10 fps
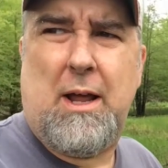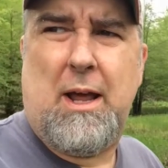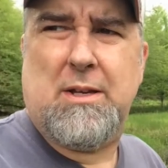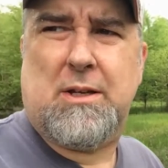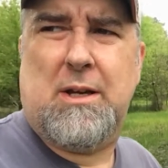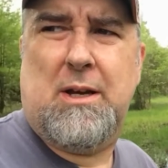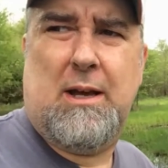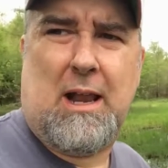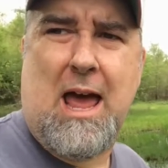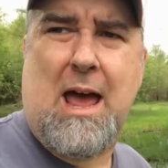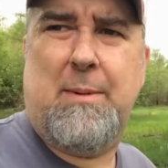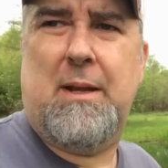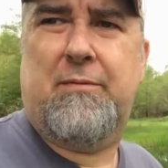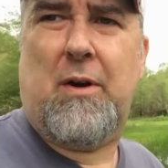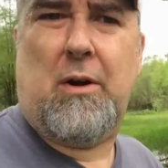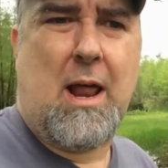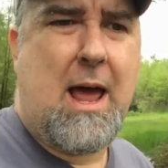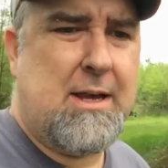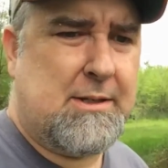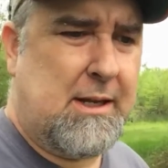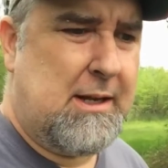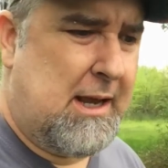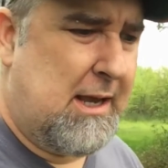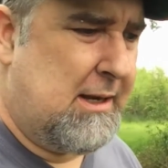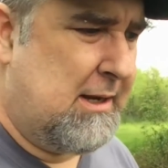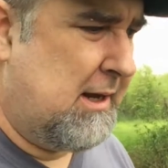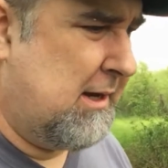disc, limed it, fertilized it, and